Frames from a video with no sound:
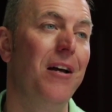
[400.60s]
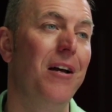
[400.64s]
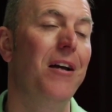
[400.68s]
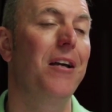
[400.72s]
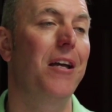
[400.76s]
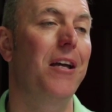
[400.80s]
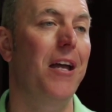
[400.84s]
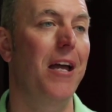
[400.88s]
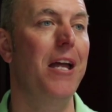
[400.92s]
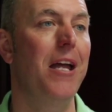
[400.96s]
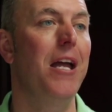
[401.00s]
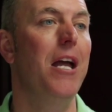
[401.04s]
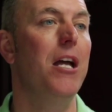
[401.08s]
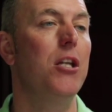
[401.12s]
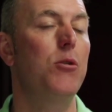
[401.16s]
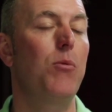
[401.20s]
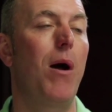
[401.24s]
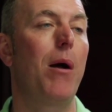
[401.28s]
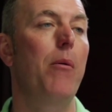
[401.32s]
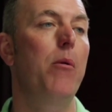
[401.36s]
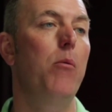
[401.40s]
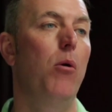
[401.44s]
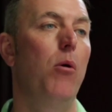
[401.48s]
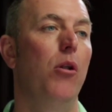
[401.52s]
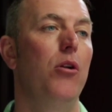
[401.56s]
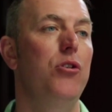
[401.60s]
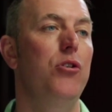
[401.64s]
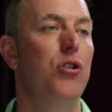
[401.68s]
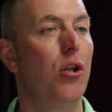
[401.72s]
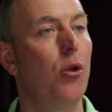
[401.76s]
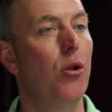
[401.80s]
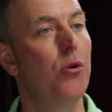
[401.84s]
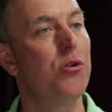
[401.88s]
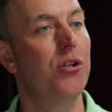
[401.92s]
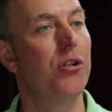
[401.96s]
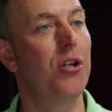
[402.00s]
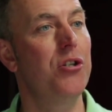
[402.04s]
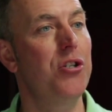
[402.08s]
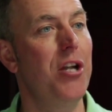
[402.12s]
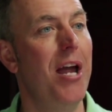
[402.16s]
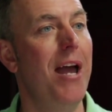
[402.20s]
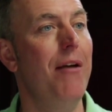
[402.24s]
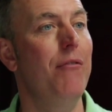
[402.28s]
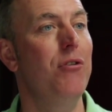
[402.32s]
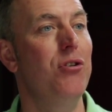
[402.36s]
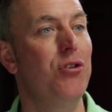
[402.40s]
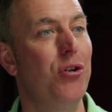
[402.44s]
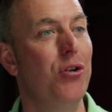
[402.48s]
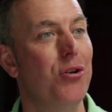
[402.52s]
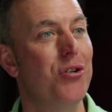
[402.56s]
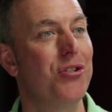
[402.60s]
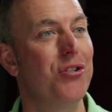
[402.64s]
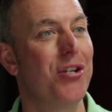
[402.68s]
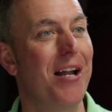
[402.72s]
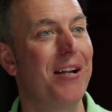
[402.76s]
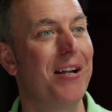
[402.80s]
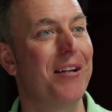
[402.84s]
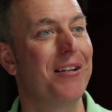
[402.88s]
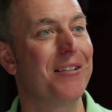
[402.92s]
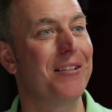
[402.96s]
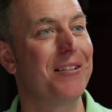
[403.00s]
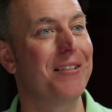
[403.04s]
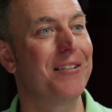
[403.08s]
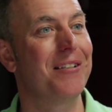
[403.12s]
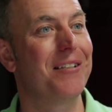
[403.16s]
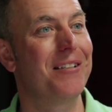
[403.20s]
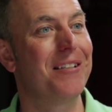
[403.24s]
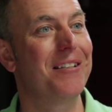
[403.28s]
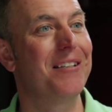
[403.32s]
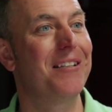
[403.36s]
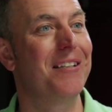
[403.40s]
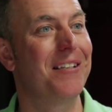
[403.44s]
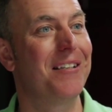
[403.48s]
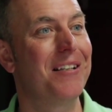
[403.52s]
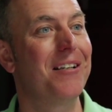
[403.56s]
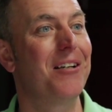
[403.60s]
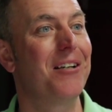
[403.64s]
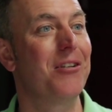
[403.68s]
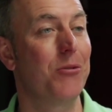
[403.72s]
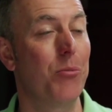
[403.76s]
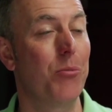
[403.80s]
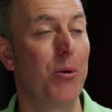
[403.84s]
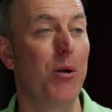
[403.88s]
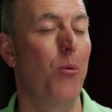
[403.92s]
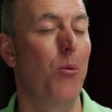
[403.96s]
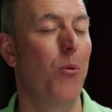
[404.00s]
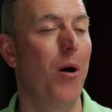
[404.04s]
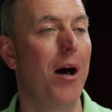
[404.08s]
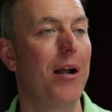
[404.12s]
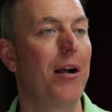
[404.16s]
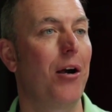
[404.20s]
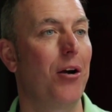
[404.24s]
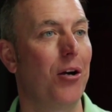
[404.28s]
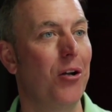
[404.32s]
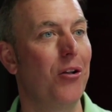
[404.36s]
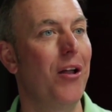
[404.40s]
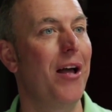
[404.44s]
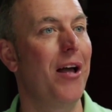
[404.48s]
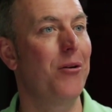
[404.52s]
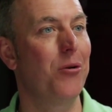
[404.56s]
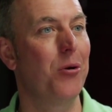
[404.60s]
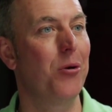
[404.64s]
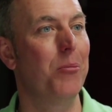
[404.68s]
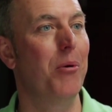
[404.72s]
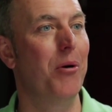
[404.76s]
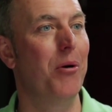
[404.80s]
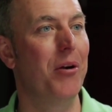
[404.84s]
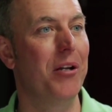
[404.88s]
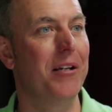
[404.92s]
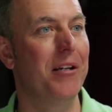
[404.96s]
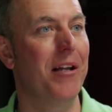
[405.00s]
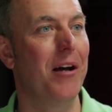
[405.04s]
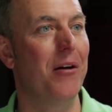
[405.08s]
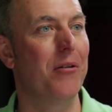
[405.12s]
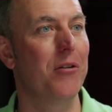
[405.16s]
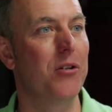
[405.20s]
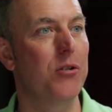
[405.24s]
Okay? It's why we won't let you close unless you have insurance on it, because we don't want our collateral burning down.